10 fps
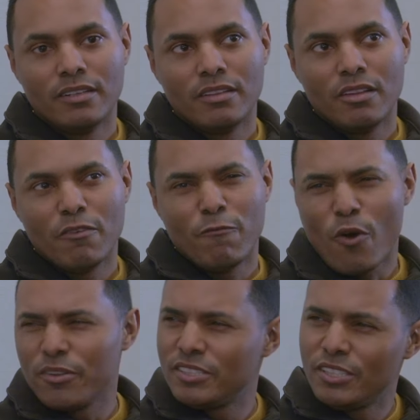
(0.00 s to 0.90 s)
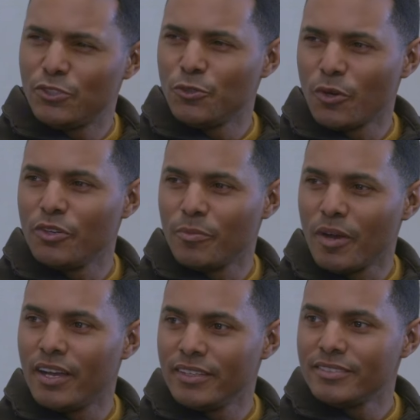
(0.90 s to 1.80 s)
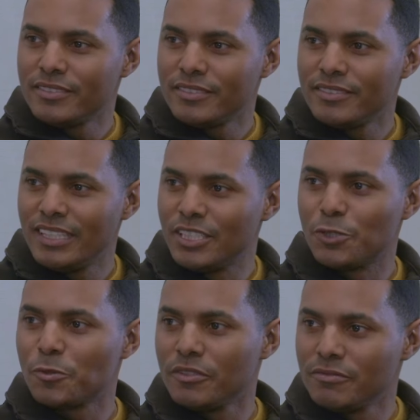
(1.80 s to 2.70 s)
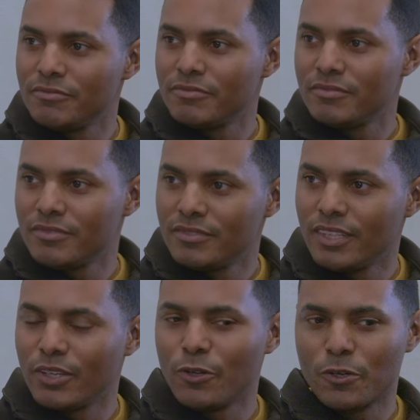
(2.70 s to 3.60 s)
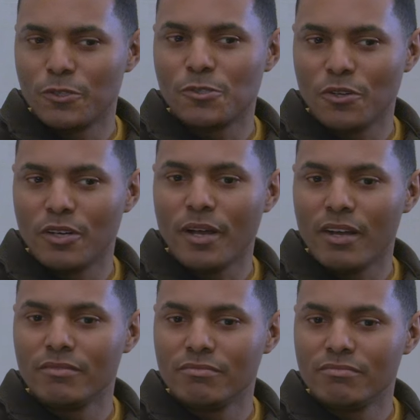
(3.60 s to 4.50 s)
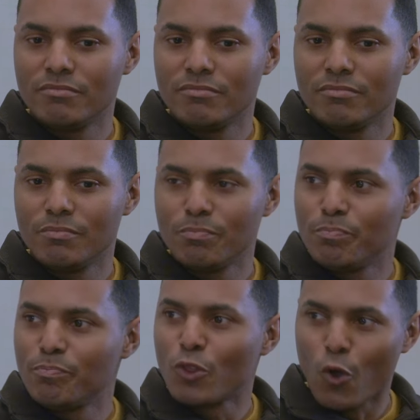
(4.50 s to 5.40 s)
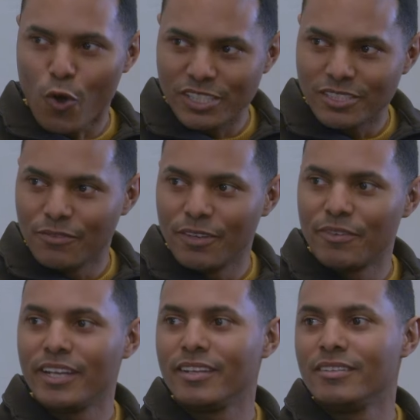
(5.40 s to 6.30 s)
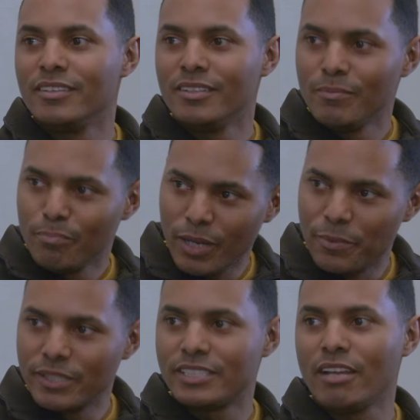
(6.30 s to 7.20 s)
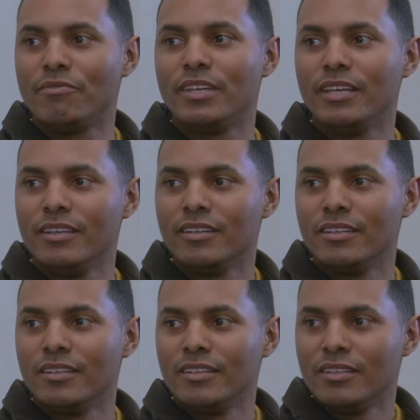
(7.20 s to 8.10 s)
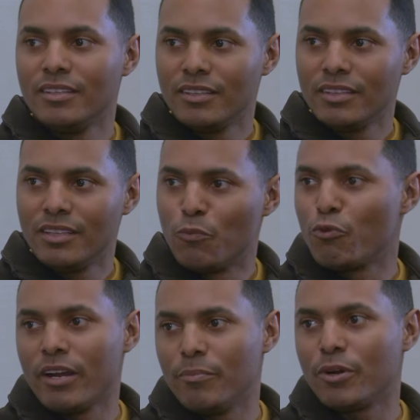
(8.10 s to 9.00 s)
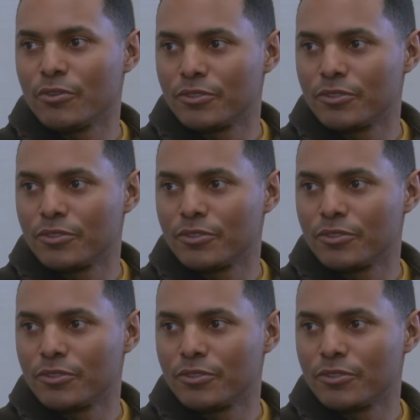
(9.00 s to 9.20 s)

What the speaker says: the farthest issue on your mind is Israel. Like, you're concerned about the cost of living, public safety, the bread and butter